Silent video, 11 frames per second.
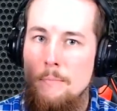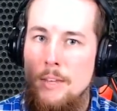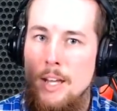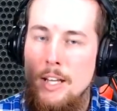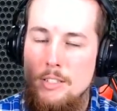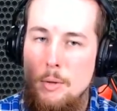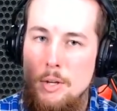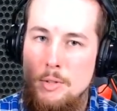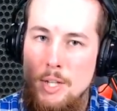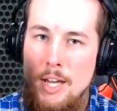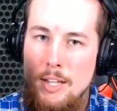And so they're
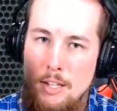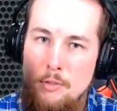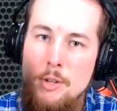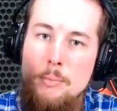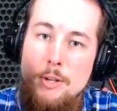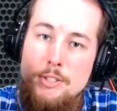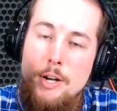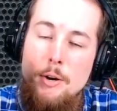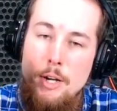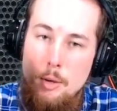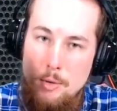saying the female
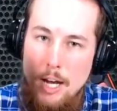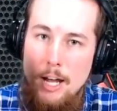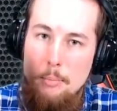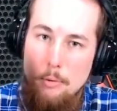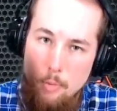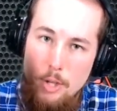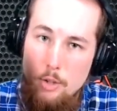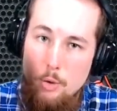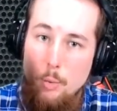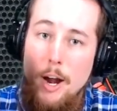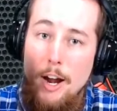stereotype of what
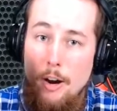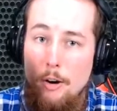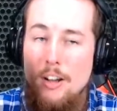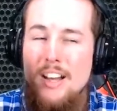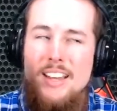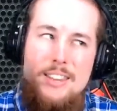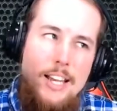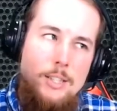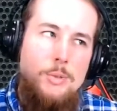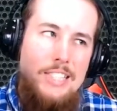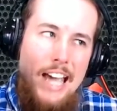you wear,
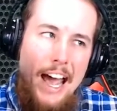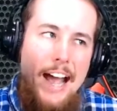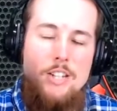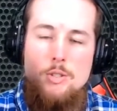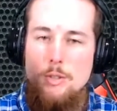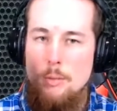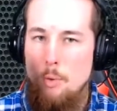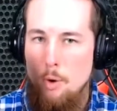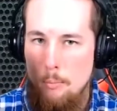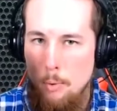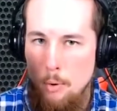that's what's actually
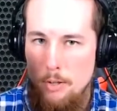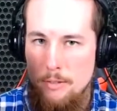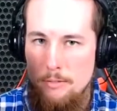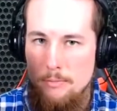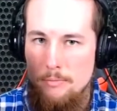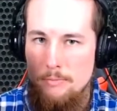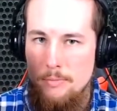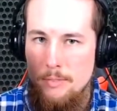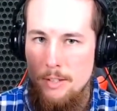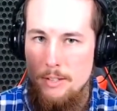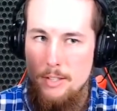more important.
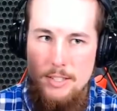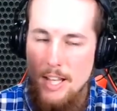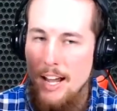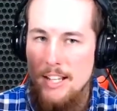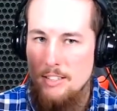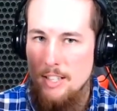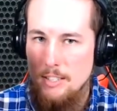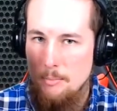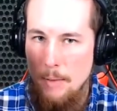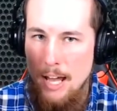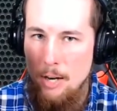The science
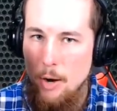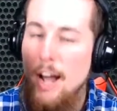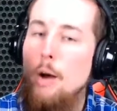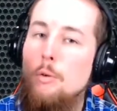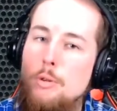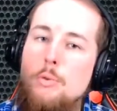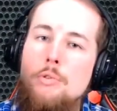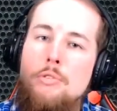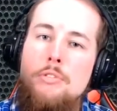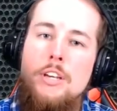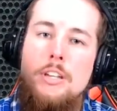doesn't matter, how you
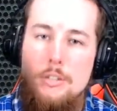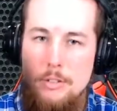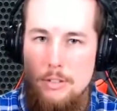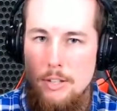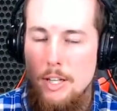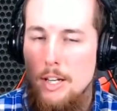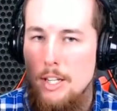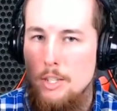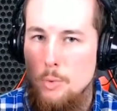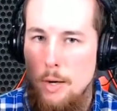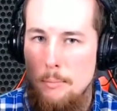feel
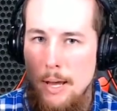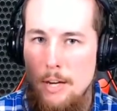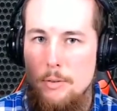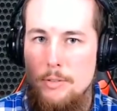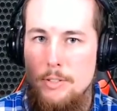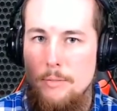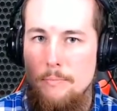is what matters.